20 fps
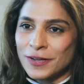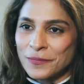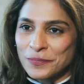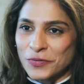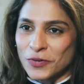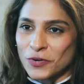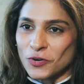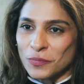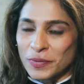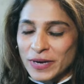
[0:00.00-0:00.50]

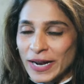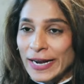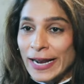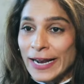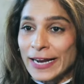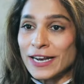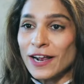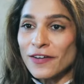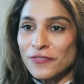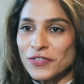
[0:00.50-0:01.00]
You know, but and I
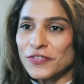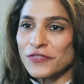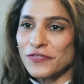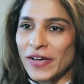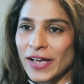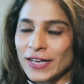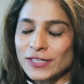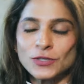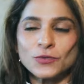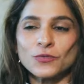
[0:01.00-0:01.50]
love the
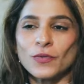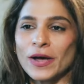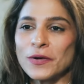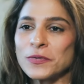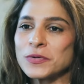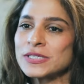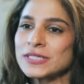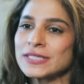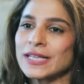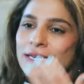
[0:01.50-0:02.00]
fact. So why
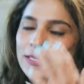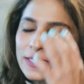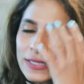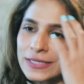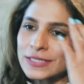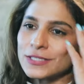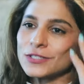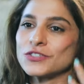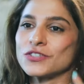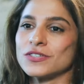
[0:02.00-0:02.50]
was that
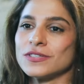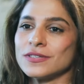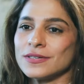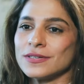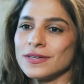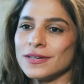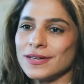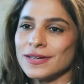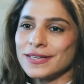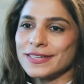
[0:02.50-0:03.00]
decision
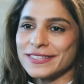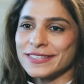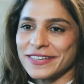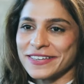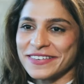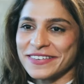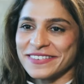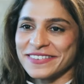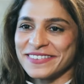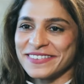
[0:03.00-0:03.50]

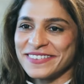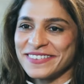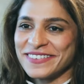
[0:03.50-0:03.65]
taken?